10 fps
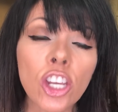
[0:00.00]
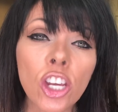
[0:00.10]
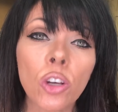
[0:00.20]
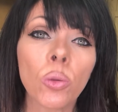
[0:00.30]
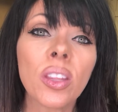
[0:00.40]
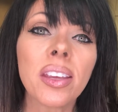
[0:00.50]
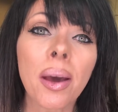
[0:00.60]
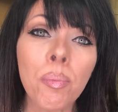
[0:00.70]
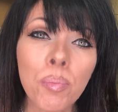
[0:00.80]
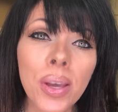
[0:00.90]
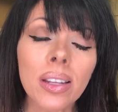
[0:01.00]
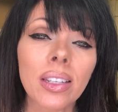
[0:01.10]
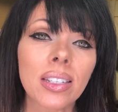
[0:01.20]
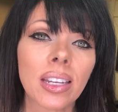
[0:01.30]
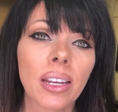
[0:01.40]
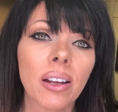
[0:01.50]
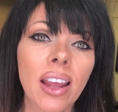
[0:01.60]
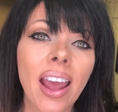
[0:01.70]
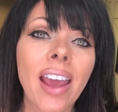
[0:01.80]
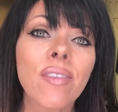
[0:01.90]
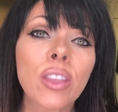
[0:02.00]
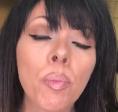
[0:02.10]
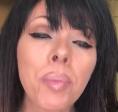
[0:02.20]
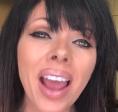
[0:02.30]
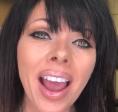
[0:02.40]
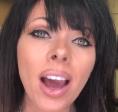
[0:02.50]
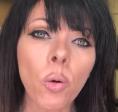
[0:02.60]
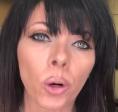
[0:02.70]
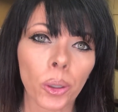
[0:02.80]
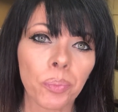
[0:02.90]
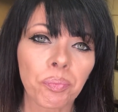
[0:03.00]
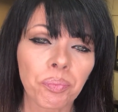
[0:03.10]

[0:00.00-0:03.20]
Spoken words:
you the ability and the power